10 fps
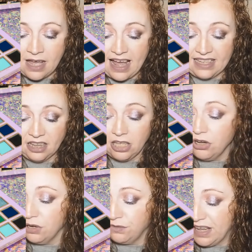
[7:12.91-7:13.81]
I
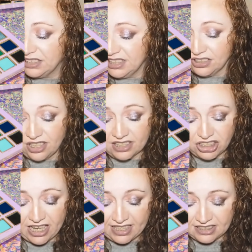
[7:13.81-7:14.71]
love, I'll tell you the
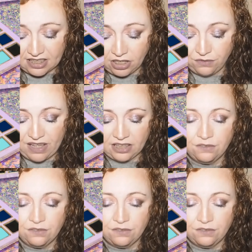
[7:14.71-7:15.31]
shades I love. I love